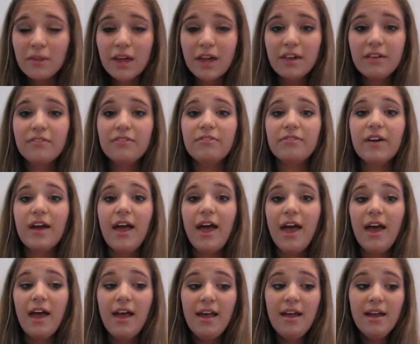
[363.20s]
life.
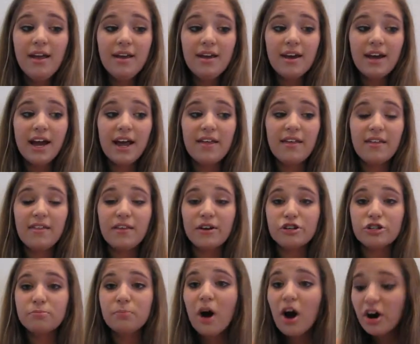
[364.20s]
And then
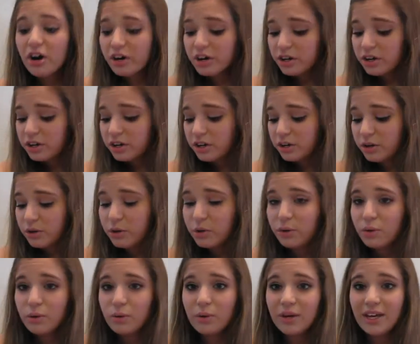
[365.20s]
there's Park,
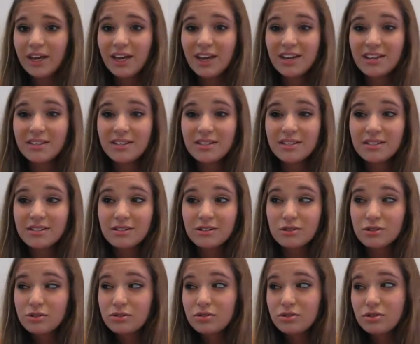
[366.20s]
who is
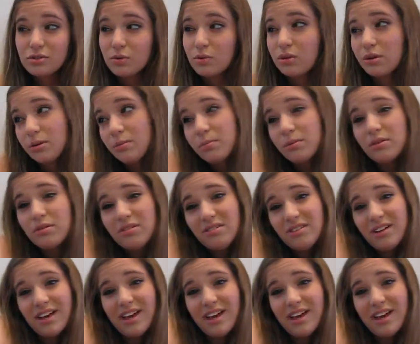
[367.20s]
adorable,